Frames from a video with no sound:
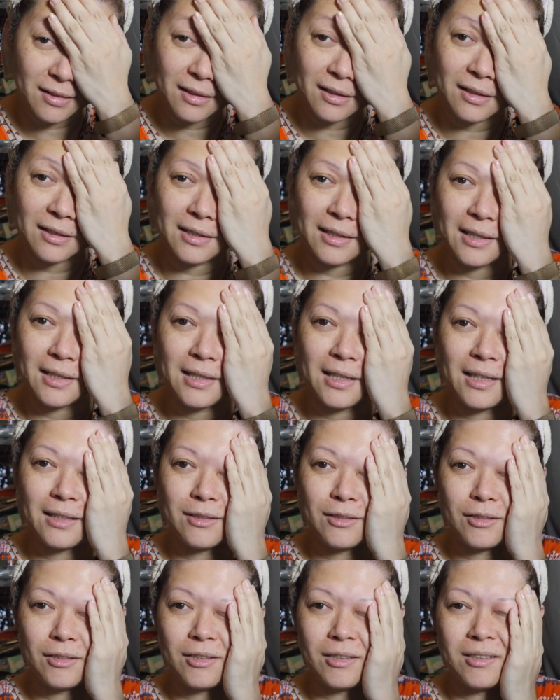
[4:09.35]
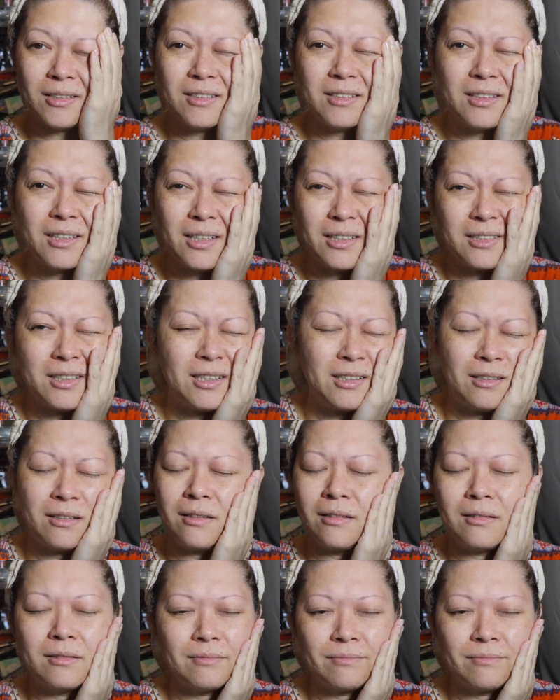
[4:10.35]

cleaning to do